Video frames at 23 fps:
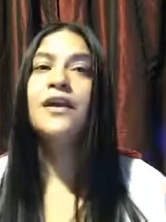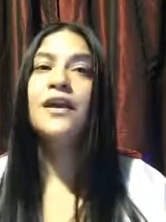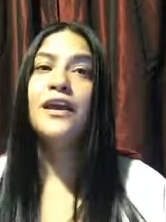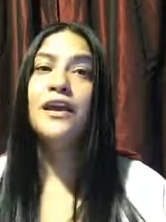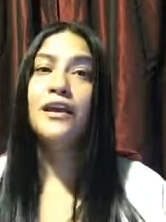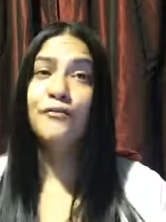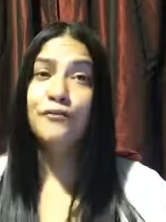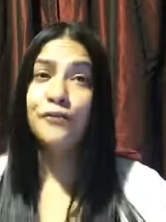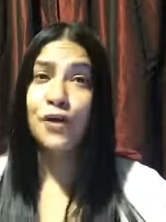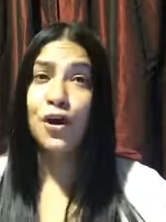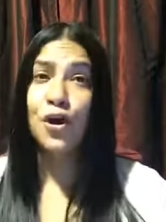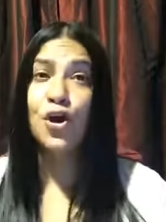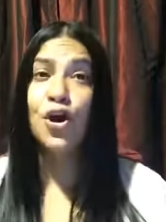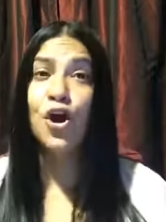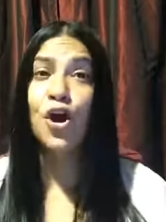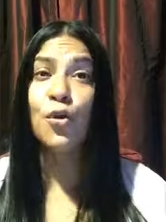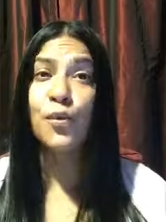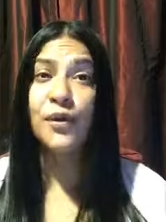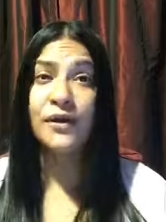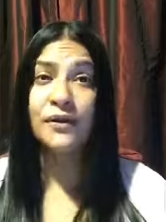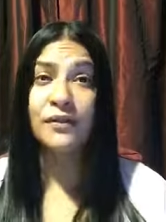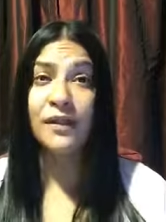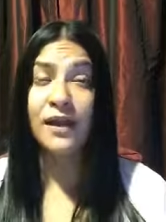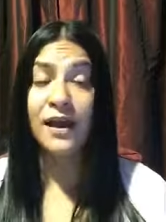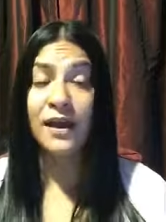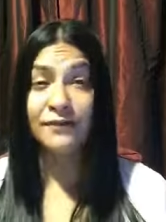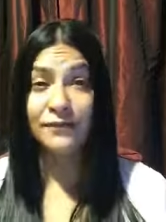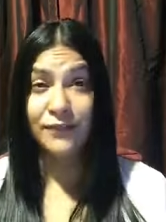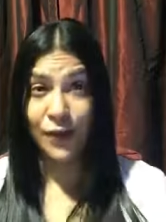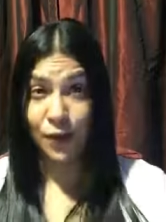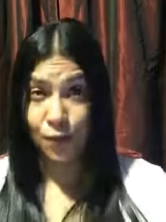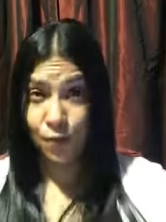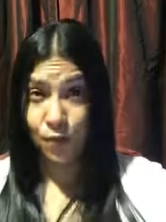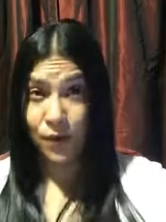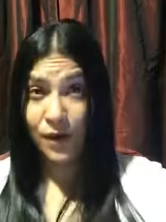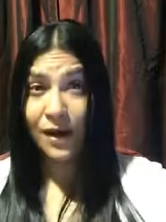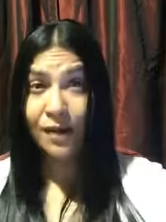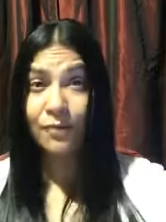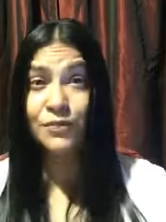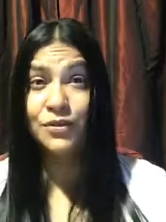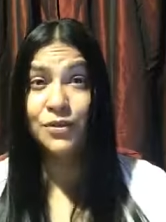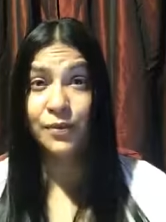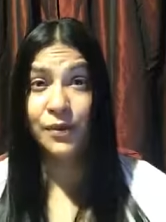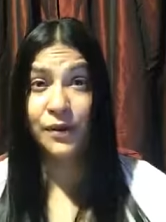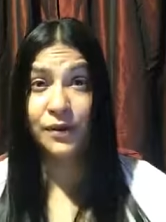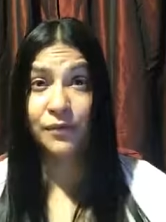If you're going live, like what I'm
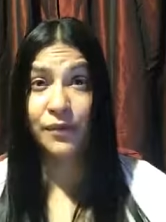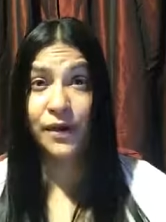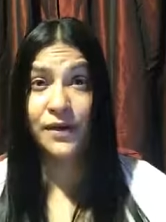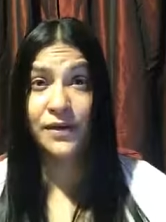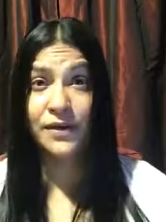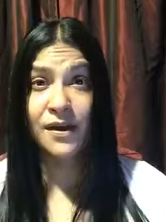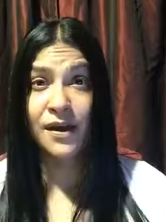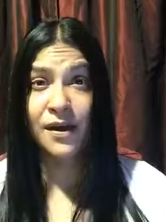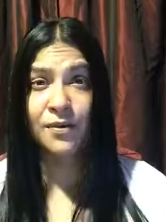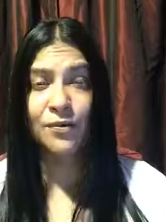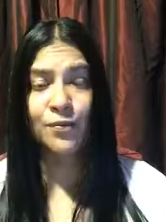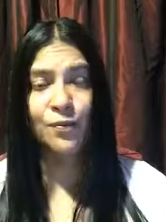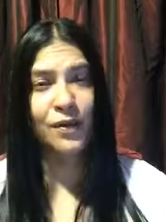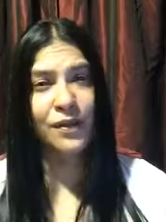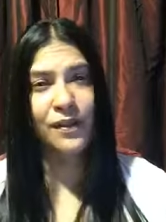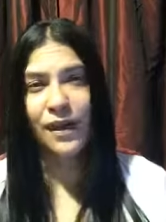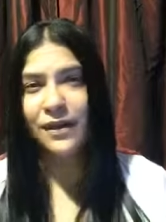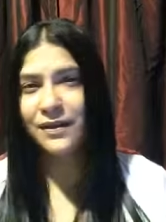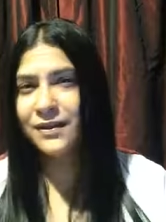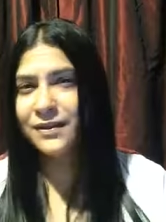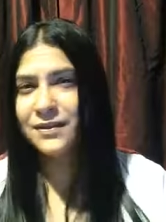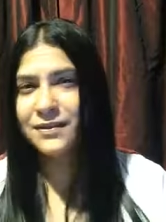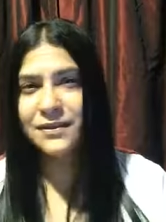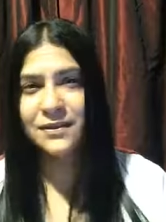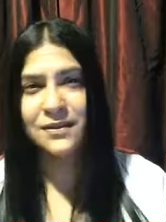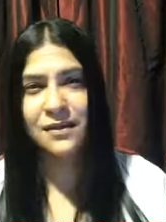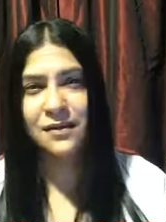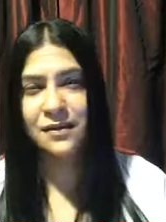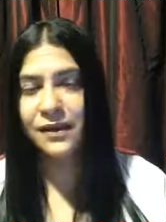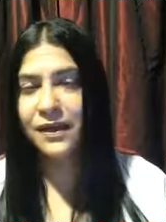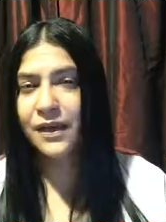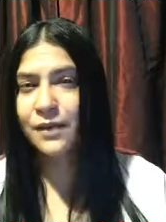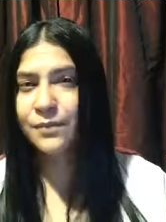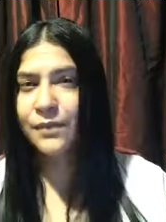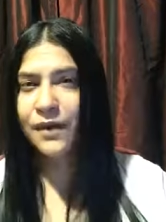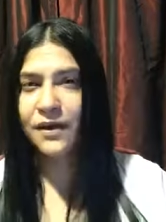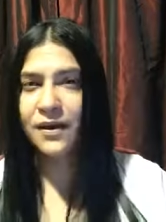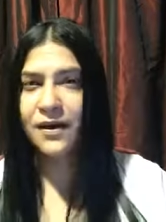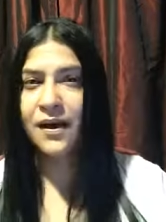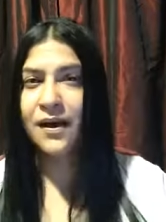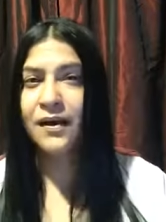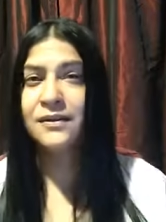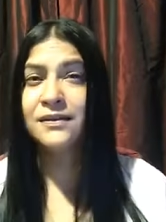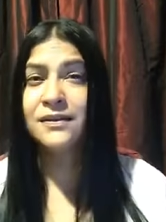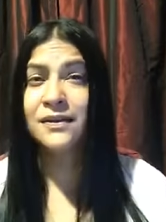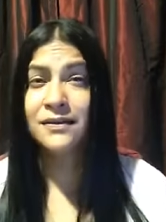doing right now, well, I didn't syndicate my
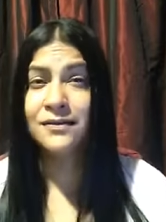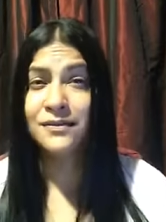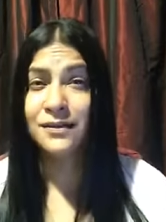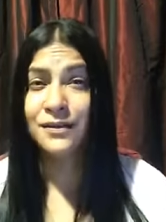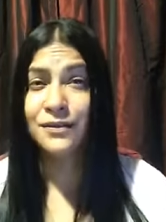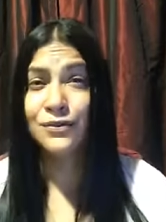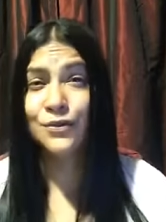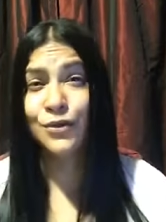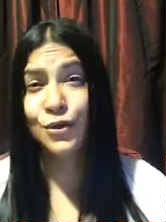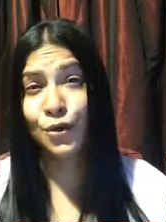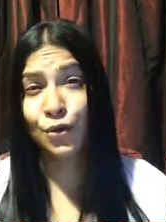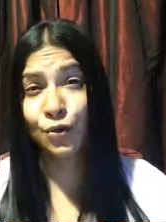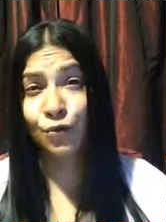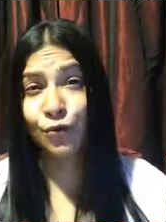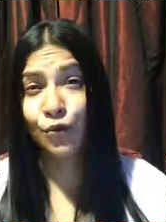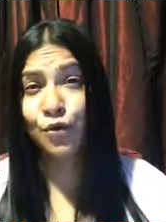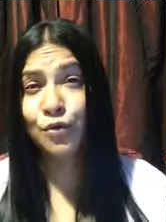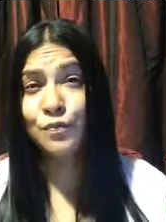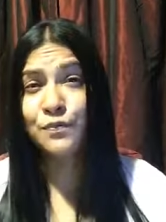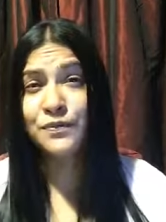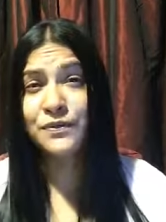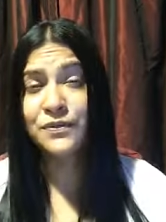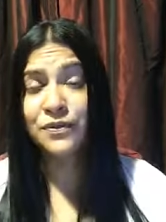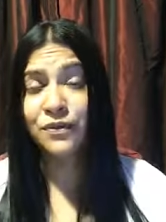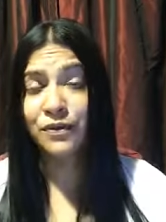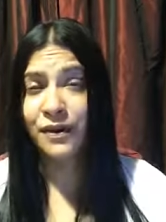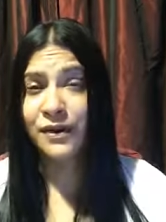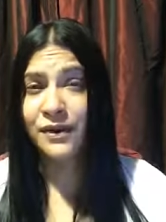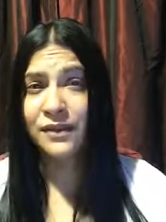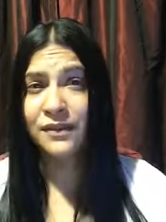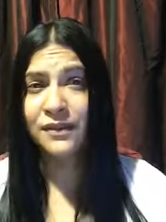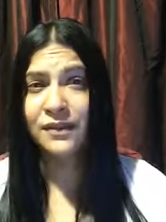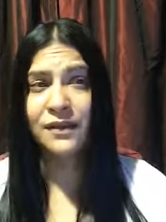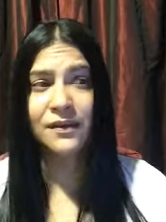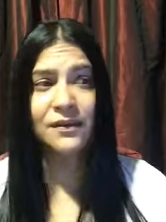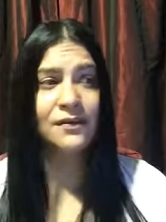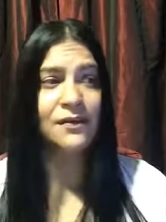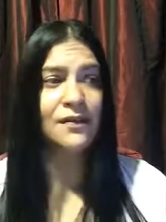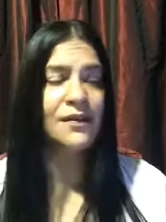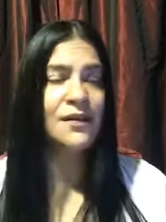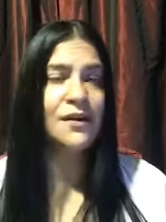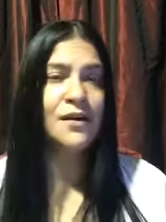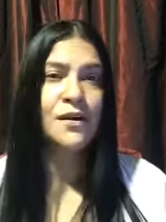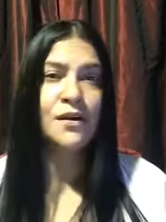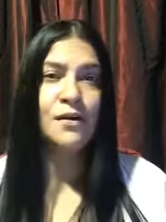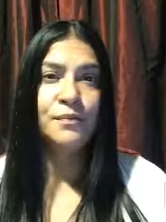content into the groups or anything
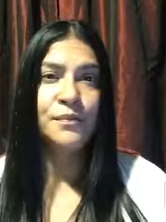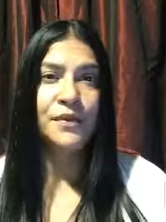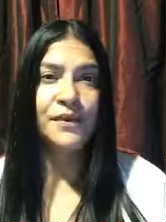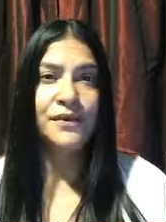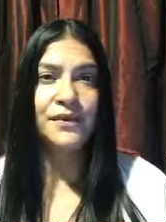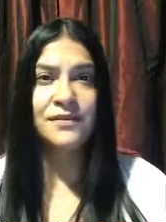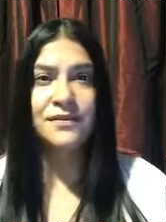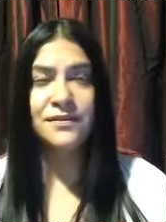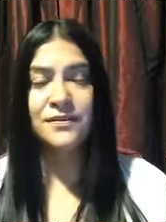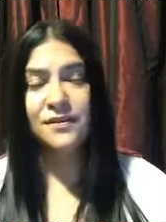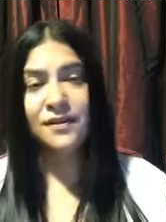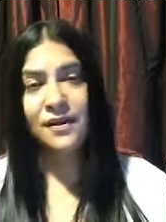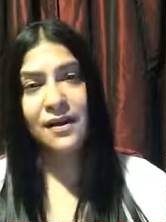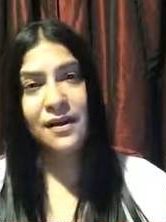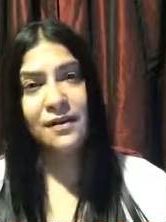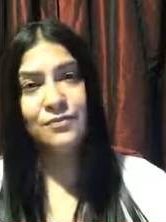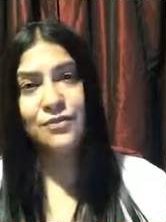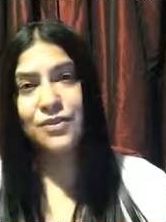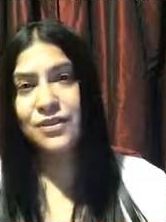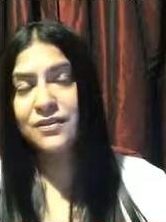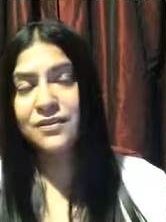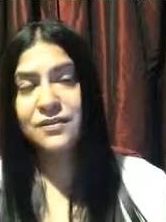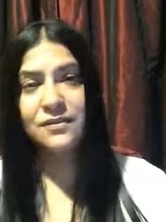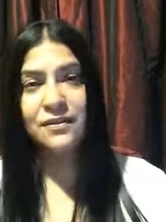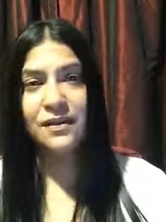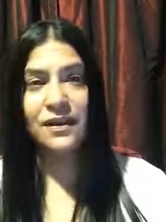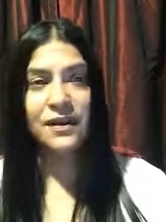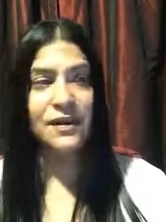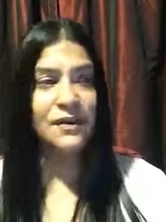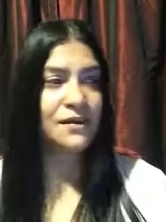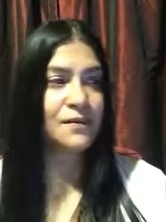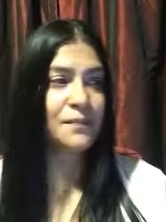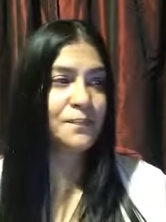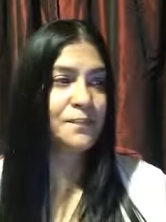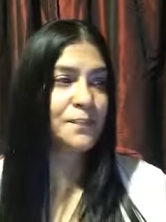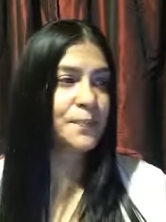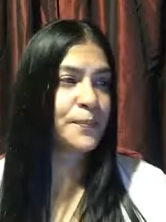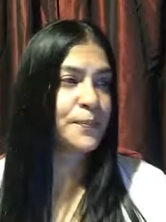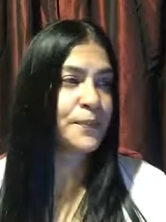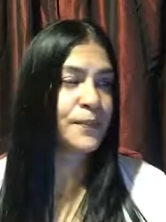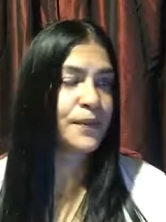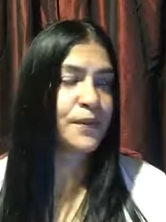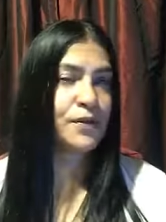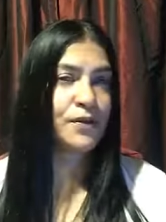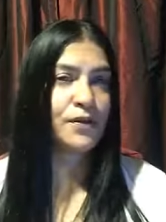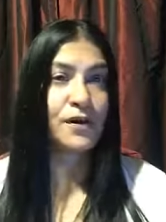because I'm just like,
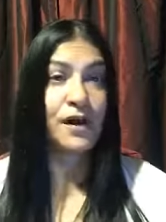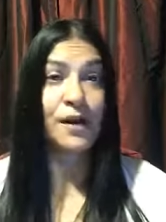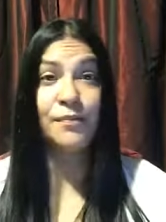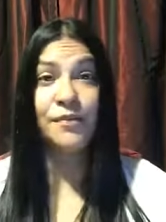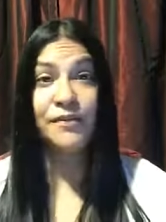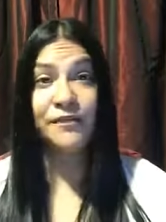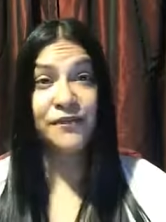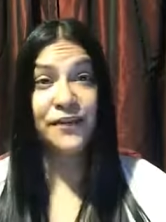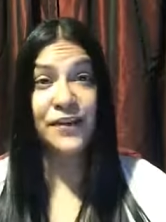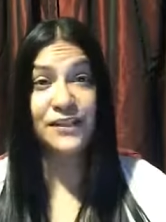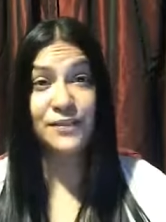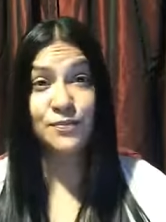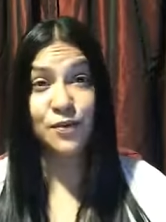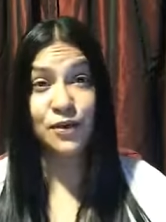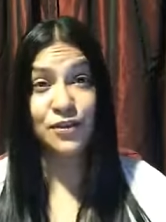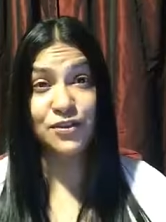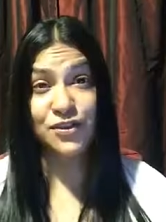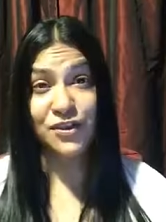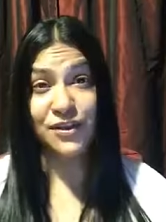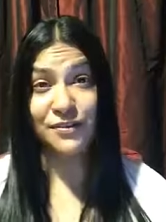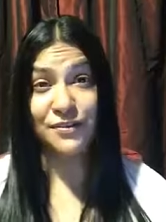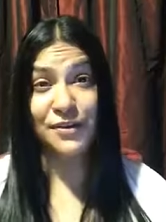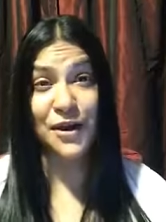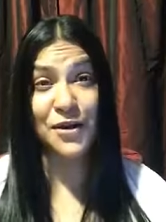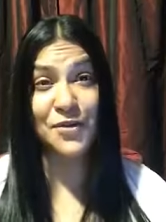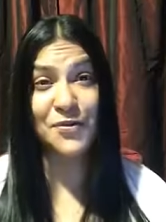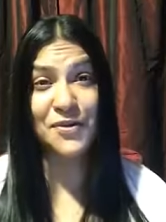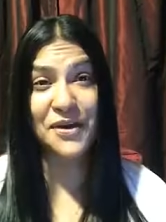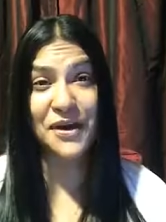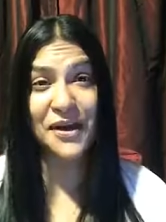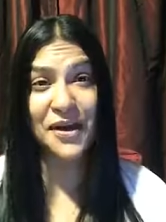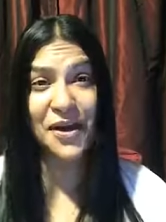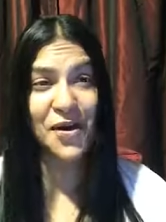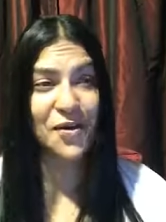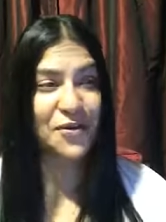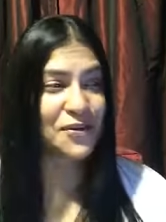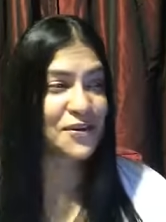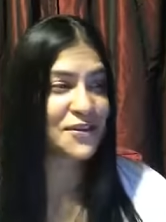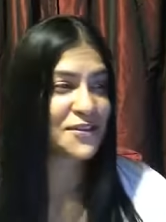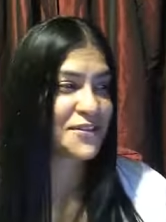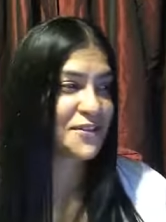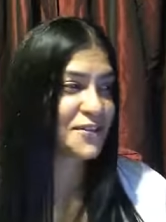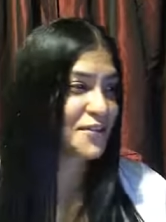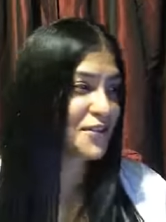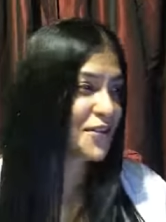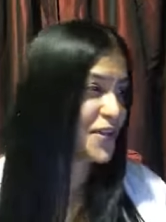you know, I'm in Facebook jail. I don't get out
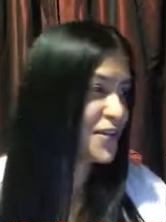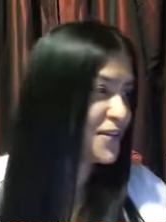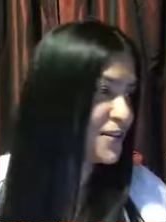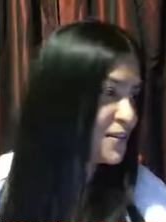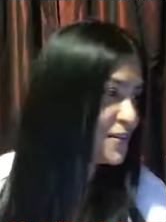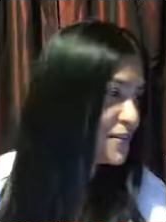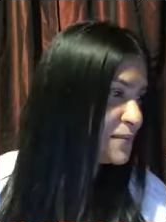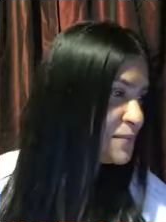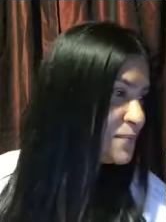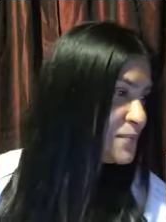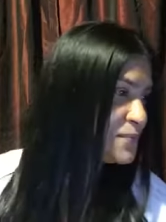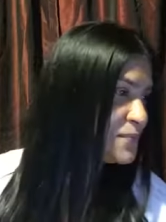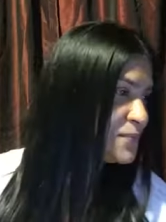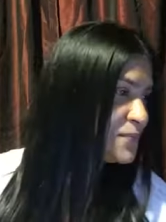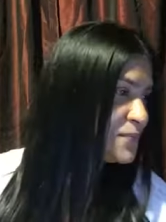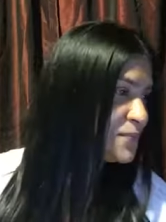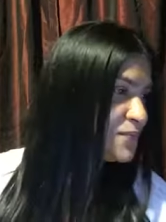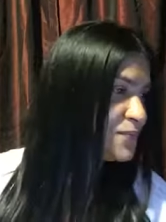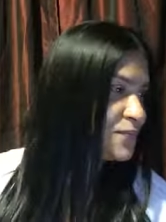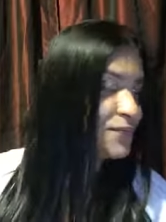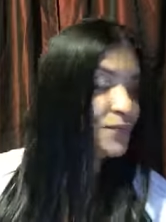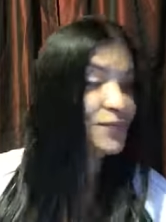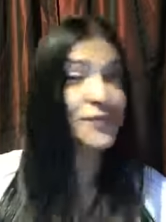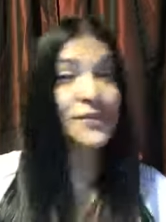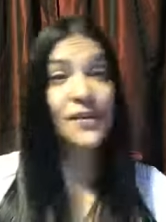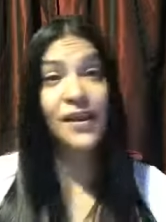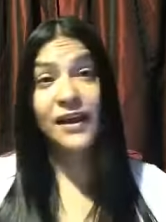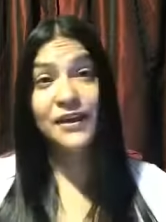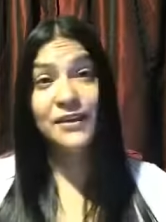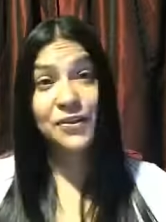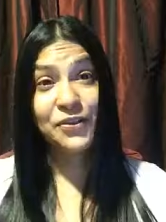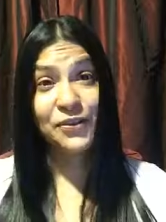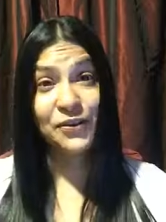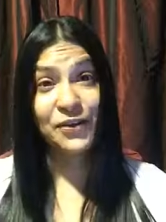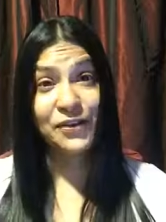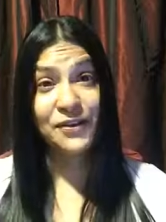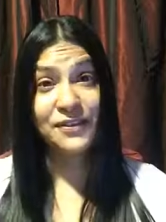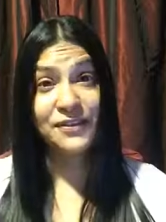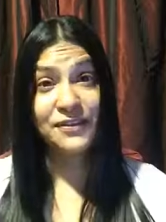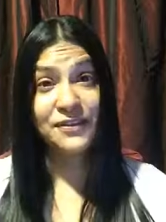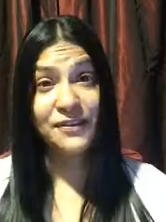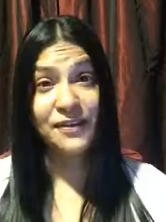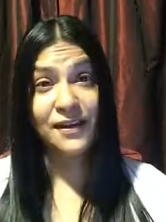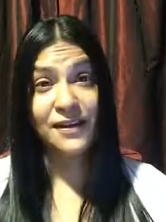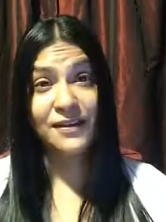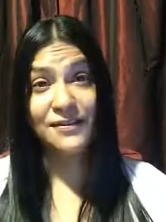until like 9.30
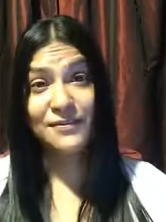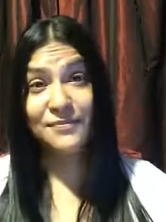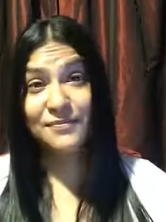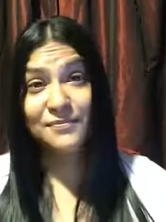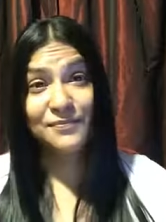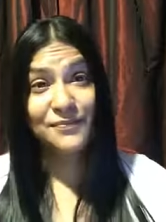tonight.